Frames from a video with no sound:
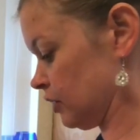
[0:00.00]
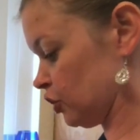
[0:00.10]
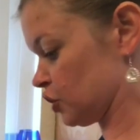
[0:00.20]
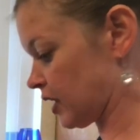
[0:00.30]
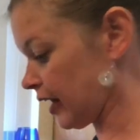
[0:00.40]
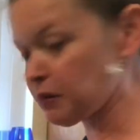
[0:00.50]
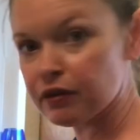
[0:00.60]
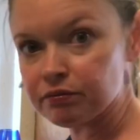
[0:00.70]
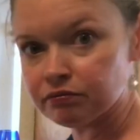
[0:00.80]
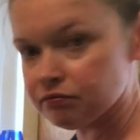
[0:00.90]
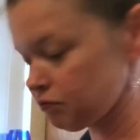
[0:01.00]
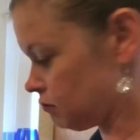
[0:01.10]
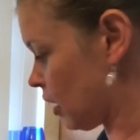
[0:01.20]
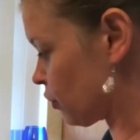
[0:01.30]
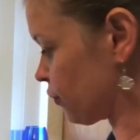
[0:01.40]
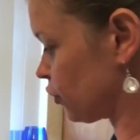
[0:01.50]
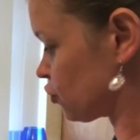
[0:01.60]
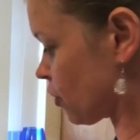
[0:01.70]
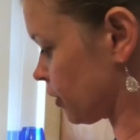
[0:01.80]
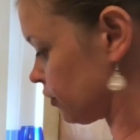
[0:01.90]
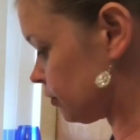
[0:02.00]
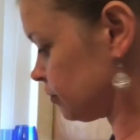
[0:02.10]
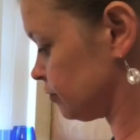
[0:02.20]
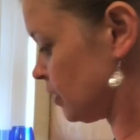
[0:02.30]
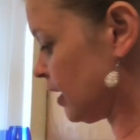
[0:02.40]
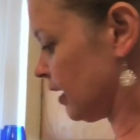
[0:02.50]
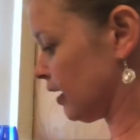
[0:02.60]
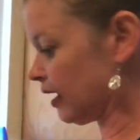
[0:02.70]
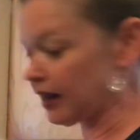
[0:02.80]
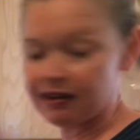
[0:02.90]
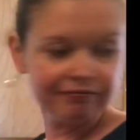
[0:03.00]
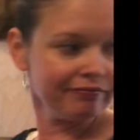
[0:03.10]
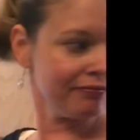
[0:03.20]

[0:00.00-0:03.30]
I just got out of my refrigerator, and I've